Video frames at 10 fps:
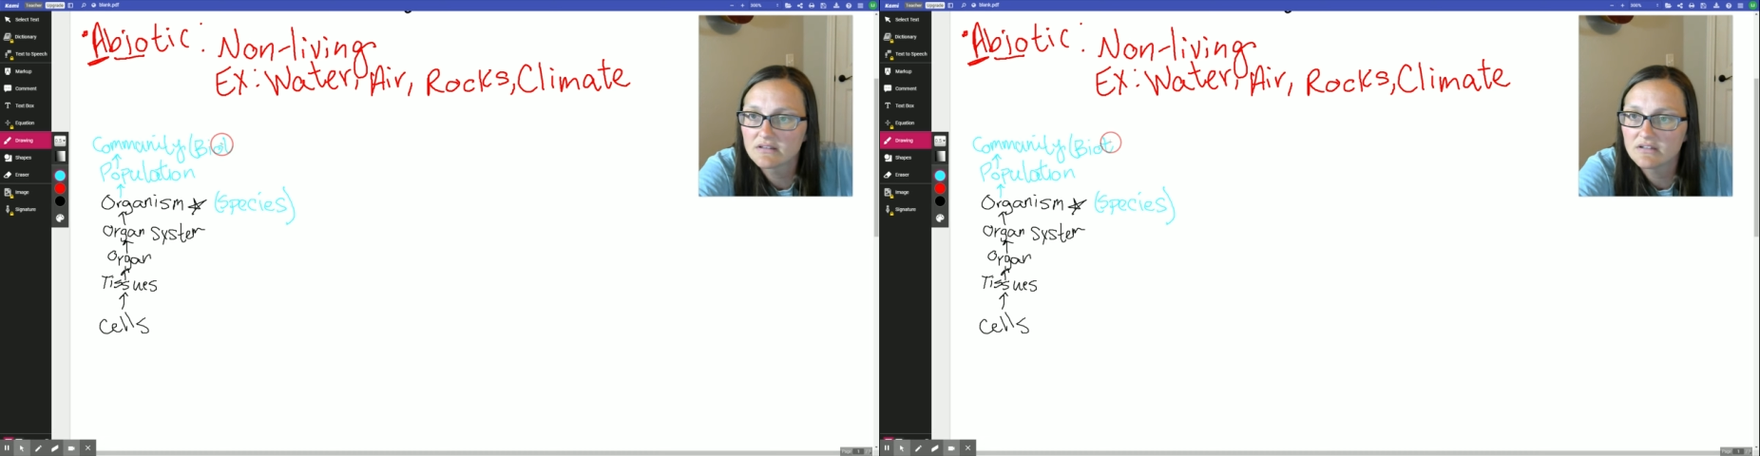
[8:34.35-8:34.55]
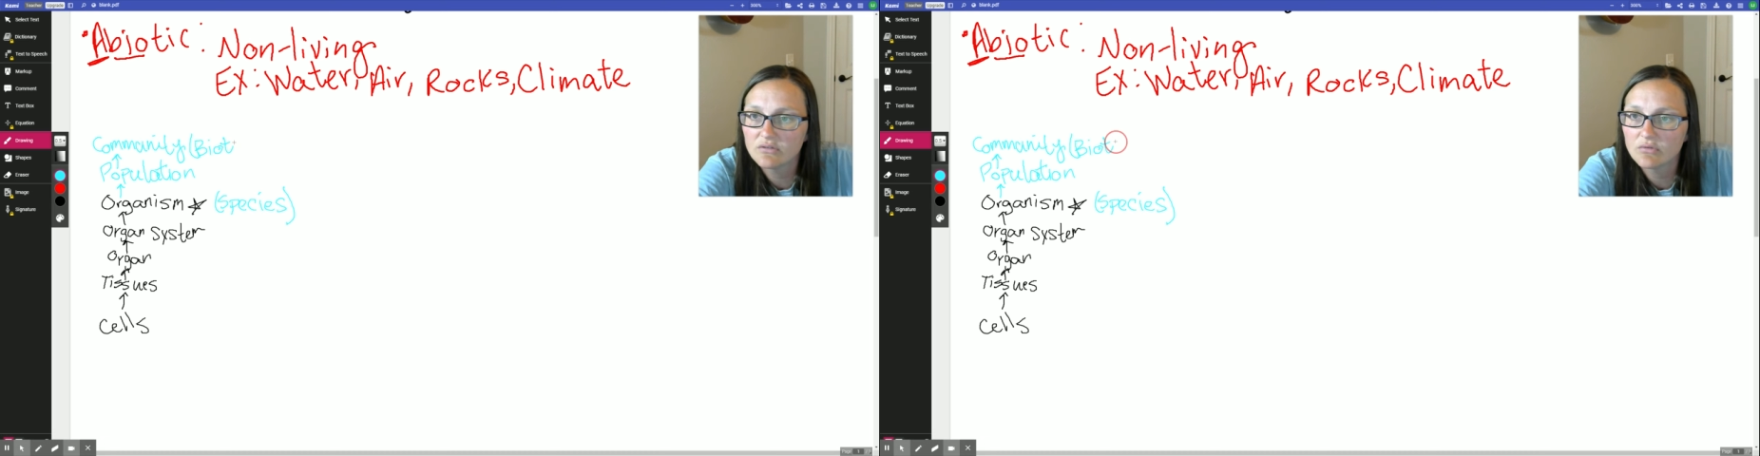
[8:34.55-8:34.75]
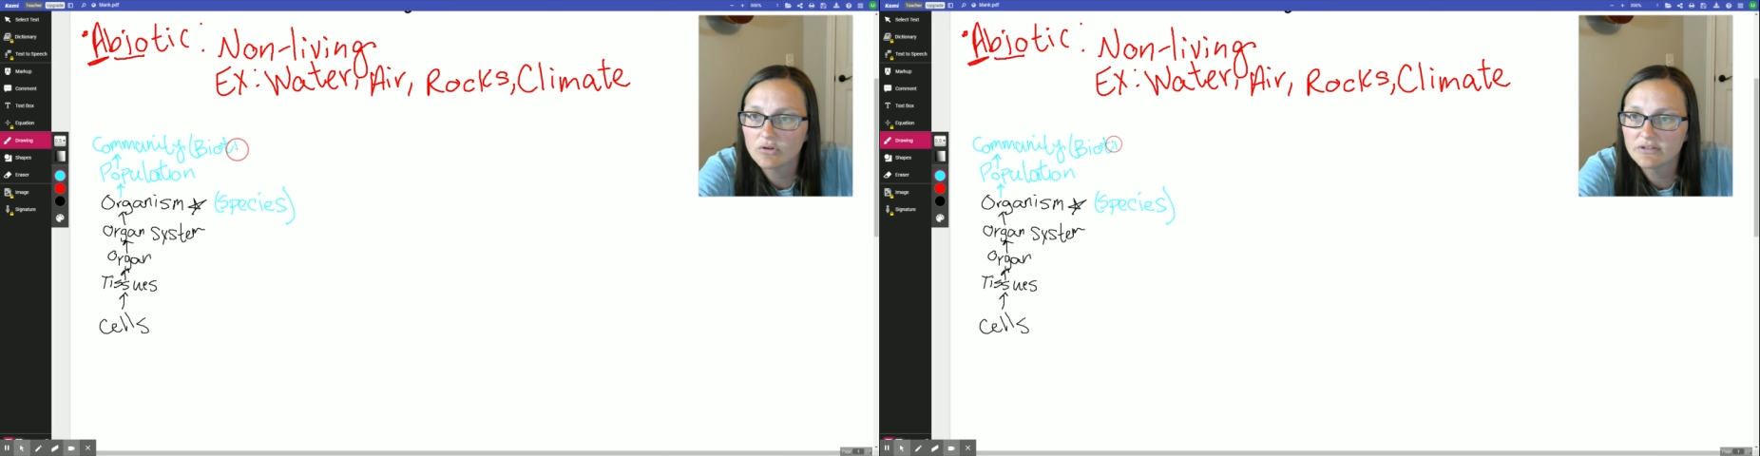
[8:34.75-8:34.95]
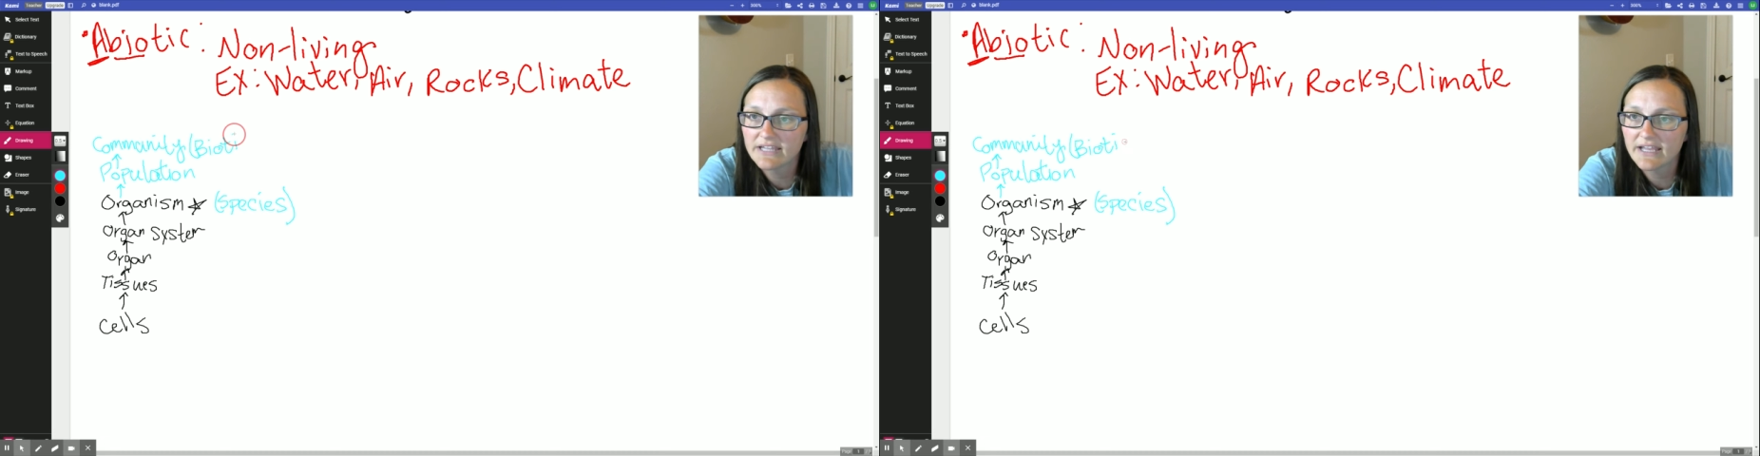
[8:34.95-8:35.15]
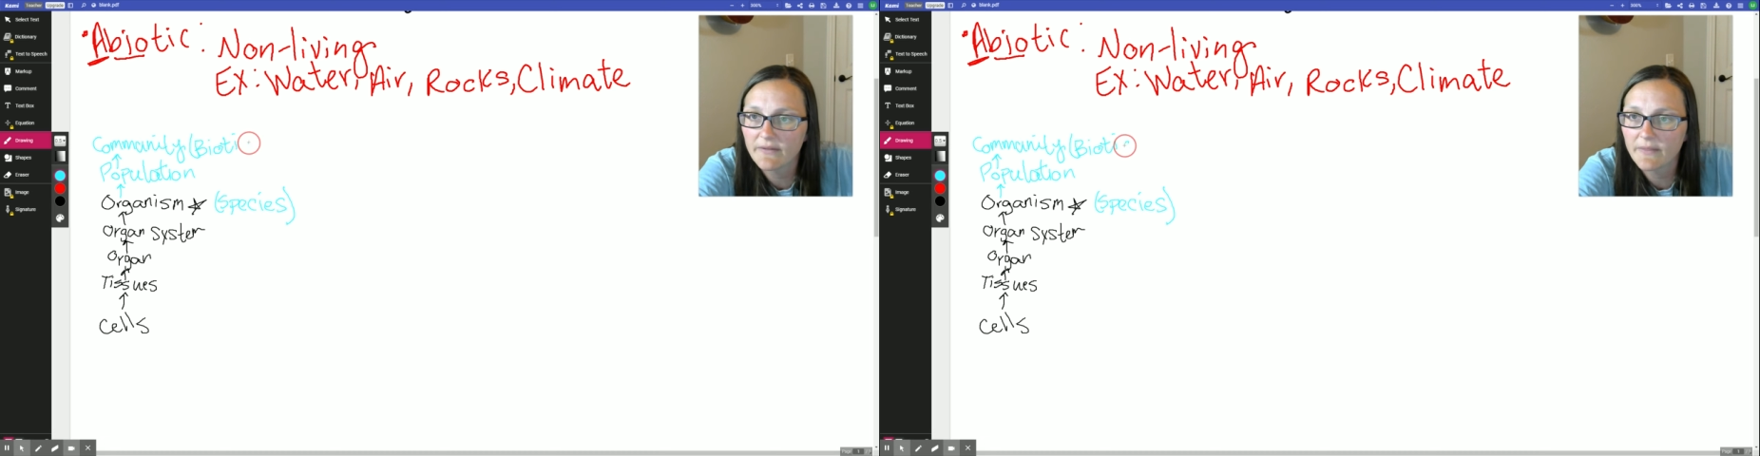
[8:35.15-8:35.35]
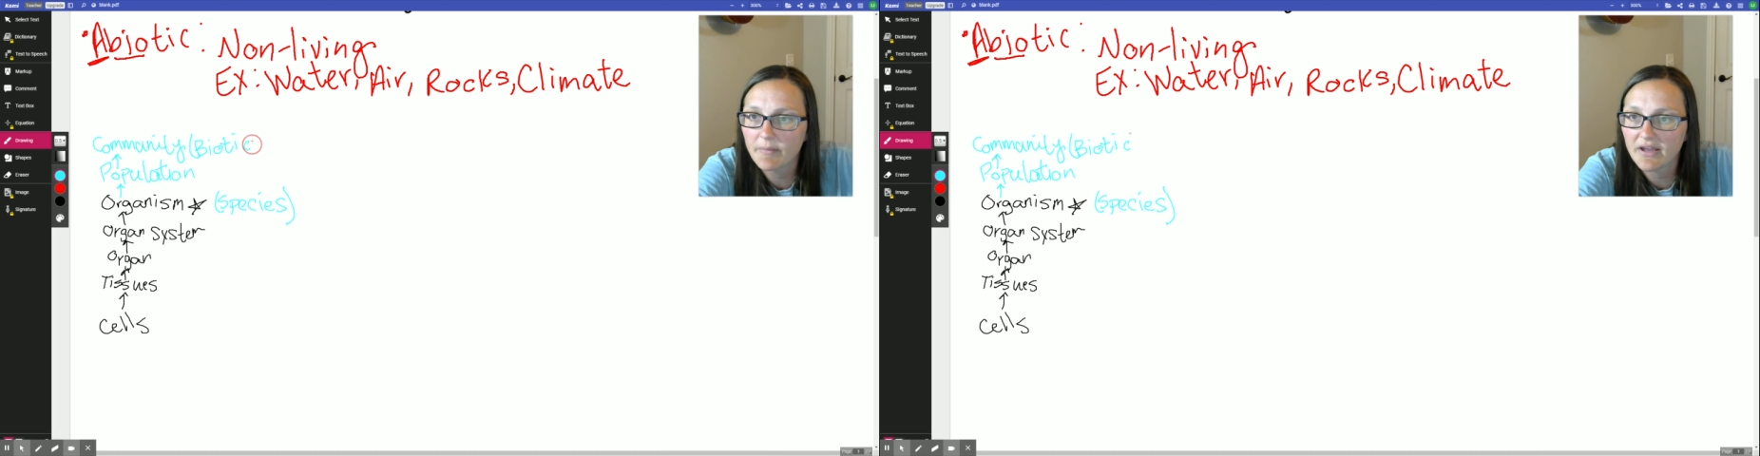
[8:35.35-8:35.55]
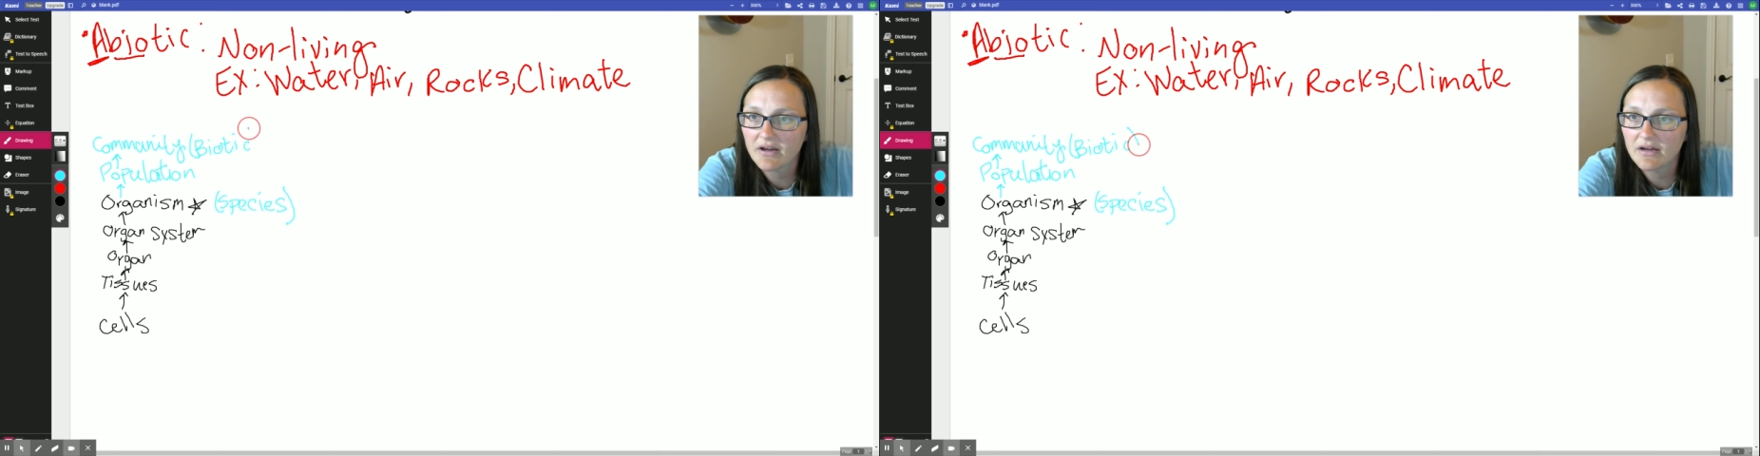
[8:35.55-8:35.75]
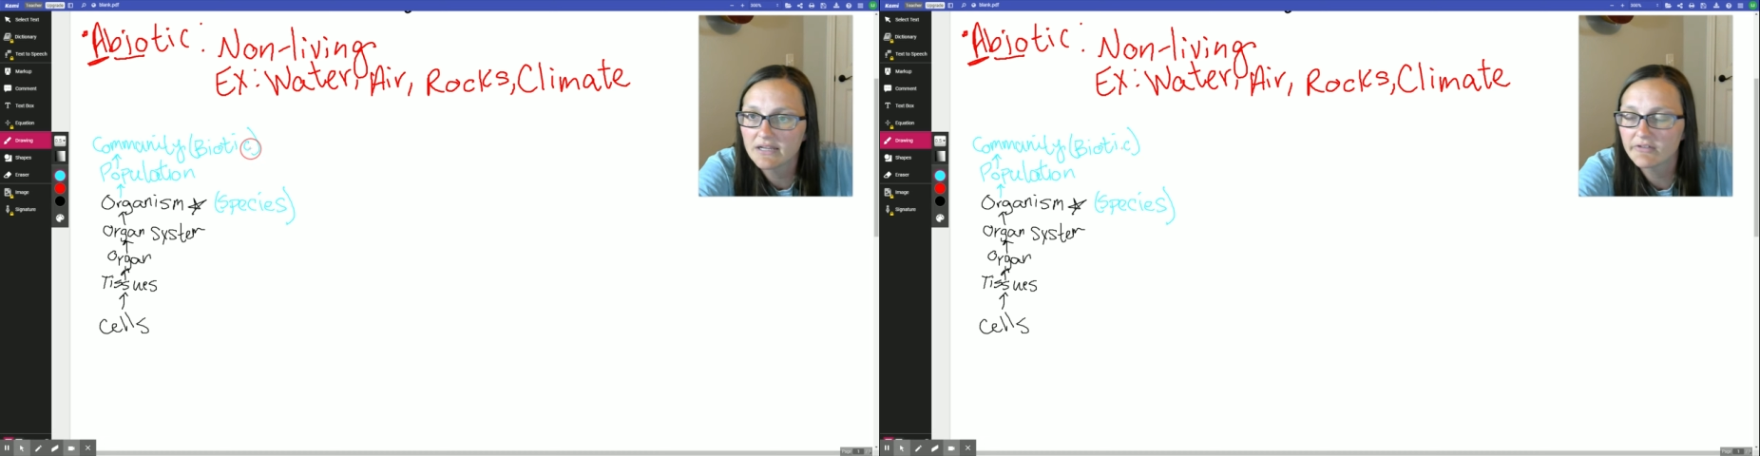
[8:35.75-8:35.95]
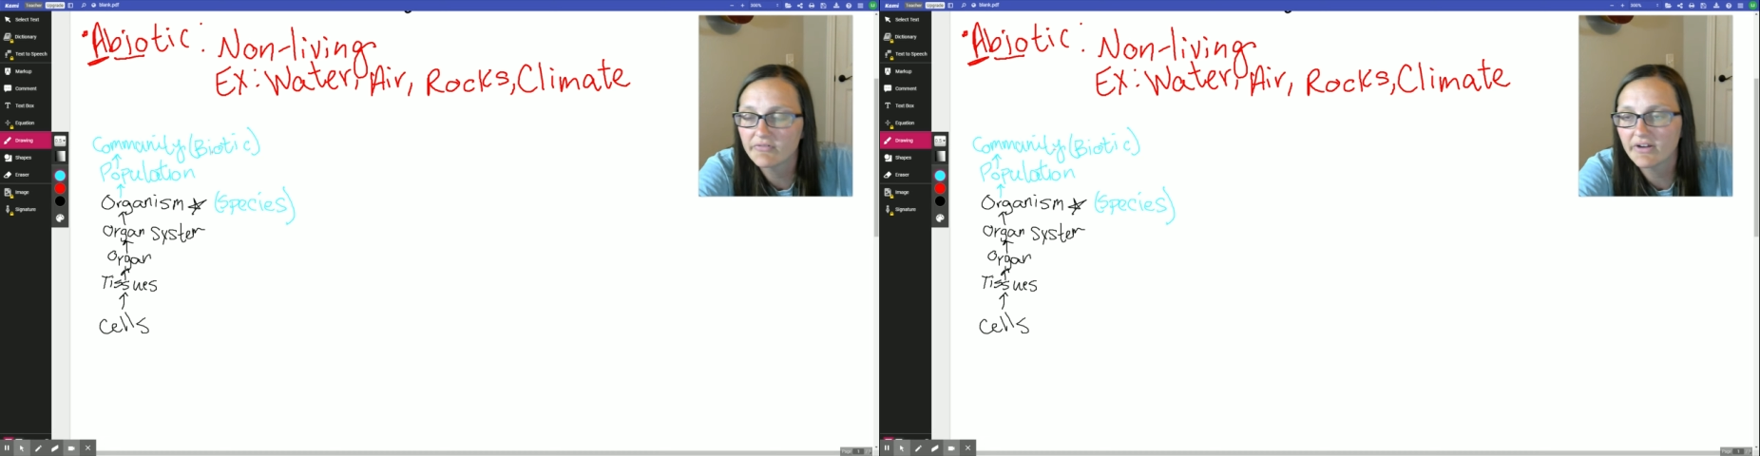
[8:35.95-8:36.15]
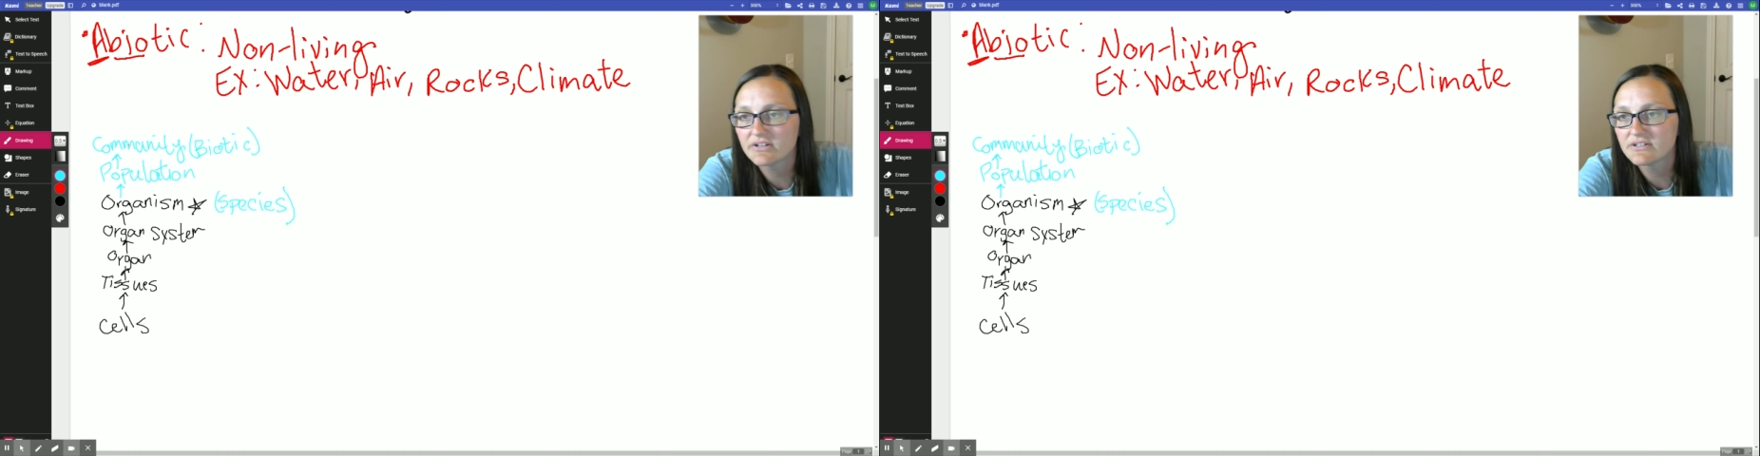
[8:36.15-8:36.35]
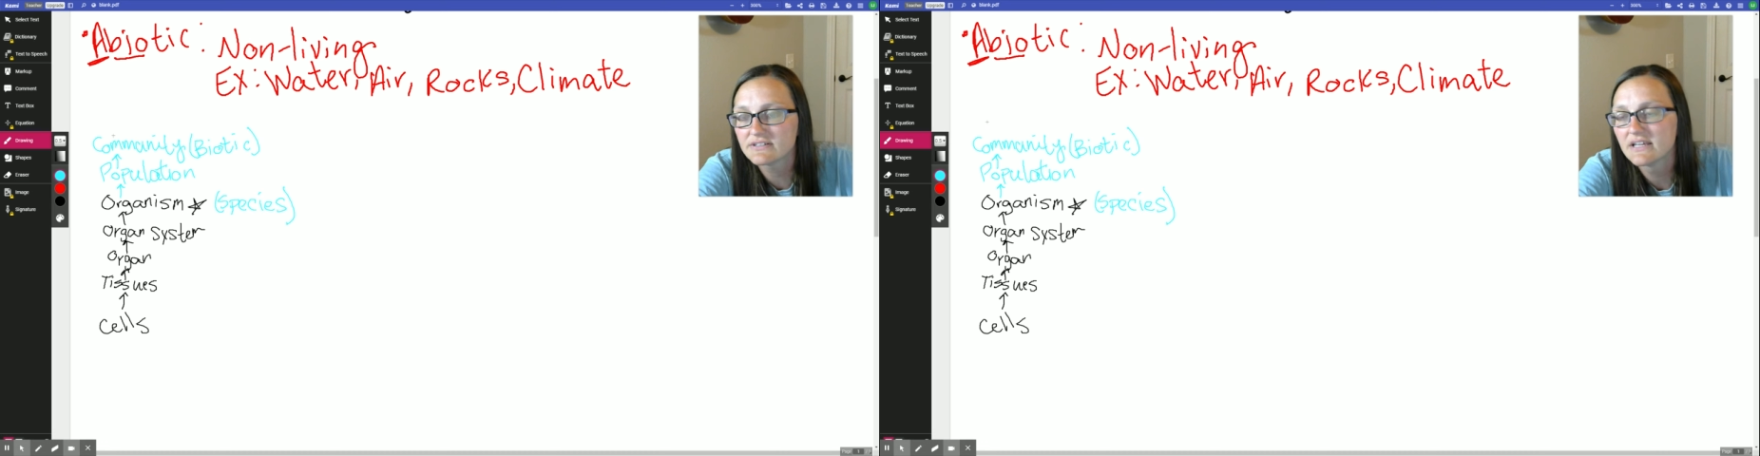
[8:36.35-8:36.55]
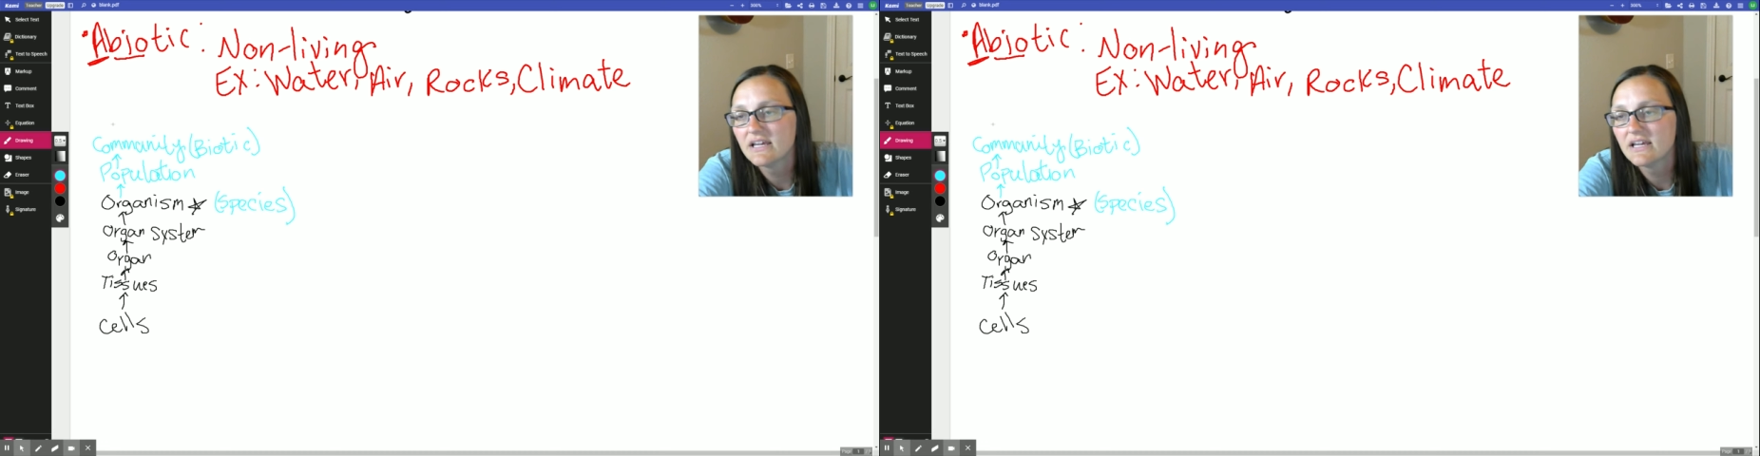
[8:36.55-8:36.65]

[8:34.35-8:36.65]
You only count the biotic factors.